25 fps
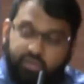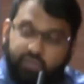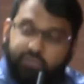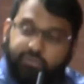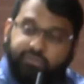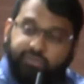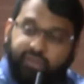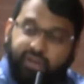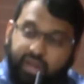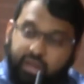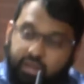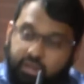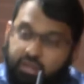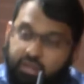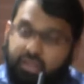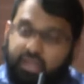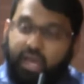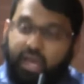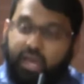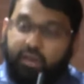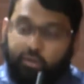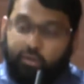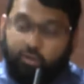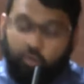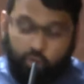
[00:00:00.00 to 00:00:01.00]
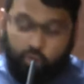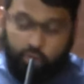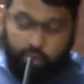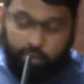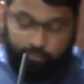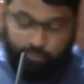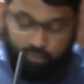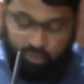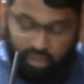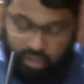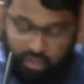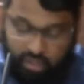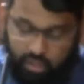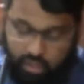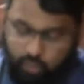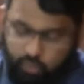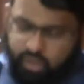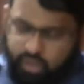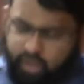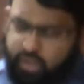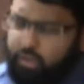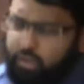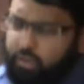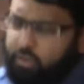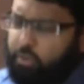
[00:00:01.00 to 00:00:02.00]
The final category, and then we
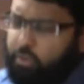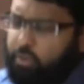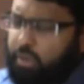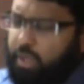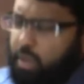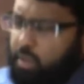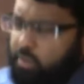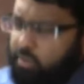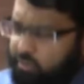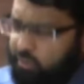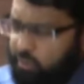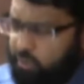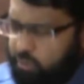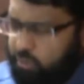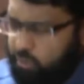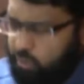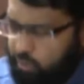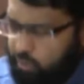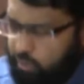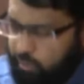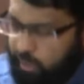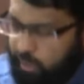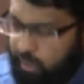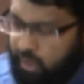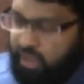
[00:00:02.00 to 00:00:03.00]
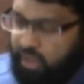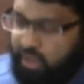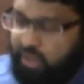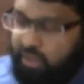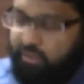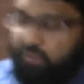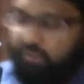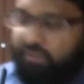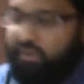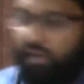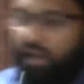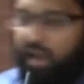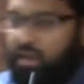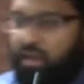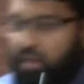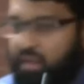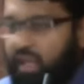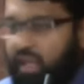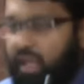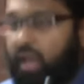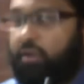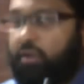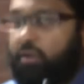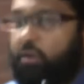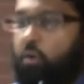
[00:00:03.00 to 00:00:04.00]
conclude our first khutbah. The final
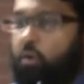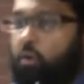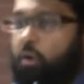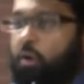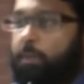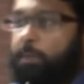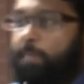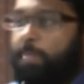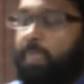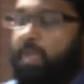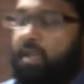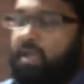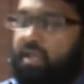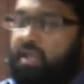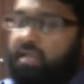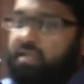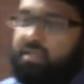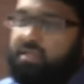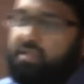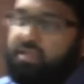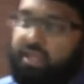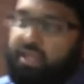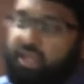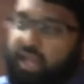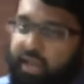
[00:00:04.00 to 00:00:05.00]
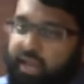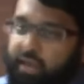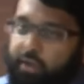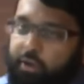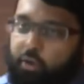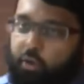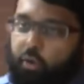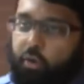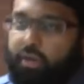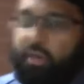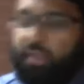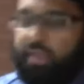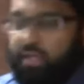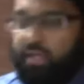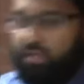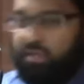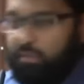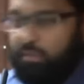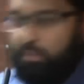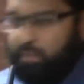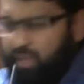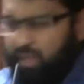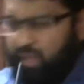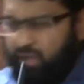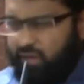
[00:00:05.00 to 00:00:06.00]
category is the category that's
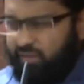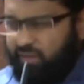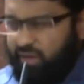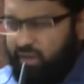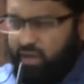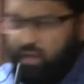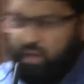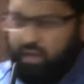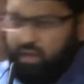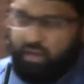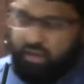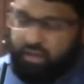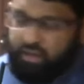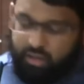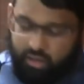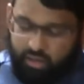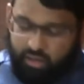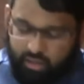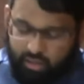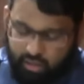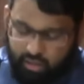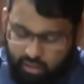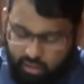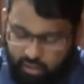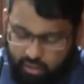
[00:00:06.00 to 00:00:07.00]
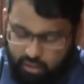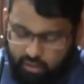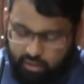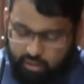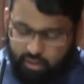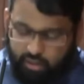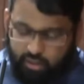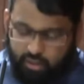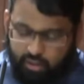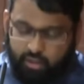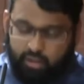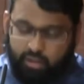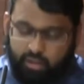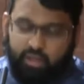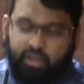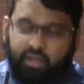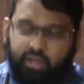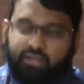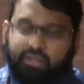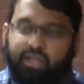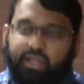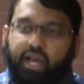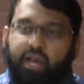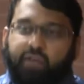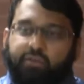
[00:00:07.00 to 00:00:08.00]
a bit of an
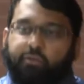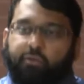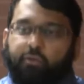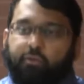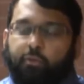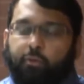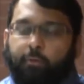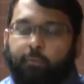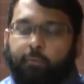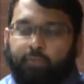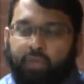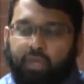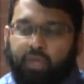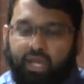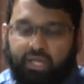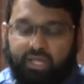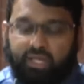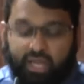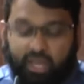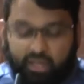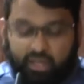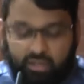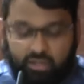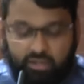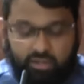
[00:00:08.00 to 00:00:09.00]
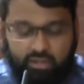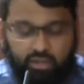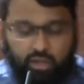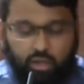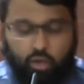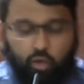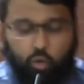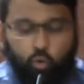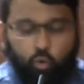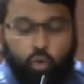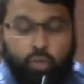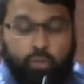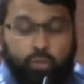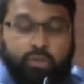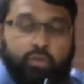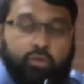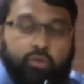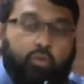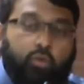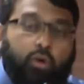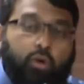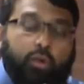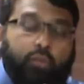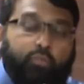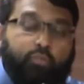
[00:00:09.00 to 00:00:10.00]
ikhtilaf over, and that is women
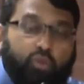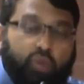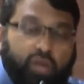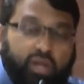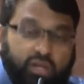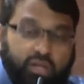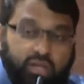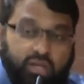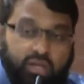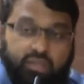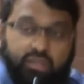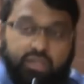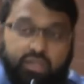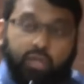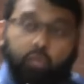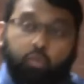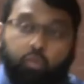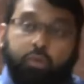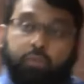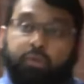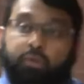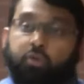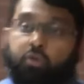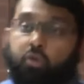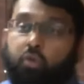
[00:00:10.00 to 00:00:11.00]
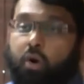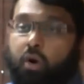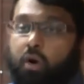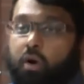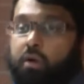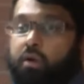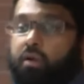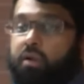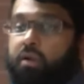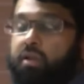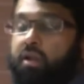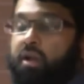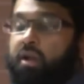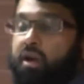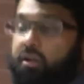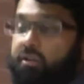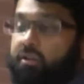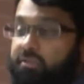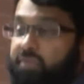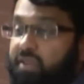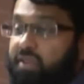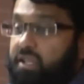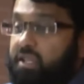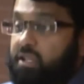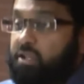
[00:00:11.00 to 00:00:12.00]
who are pregnant and women who are
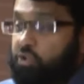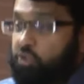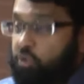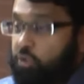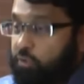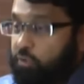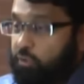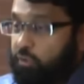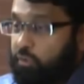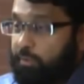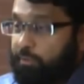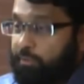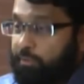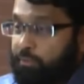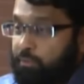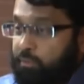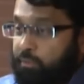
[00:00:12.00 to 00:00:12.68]
feeding children.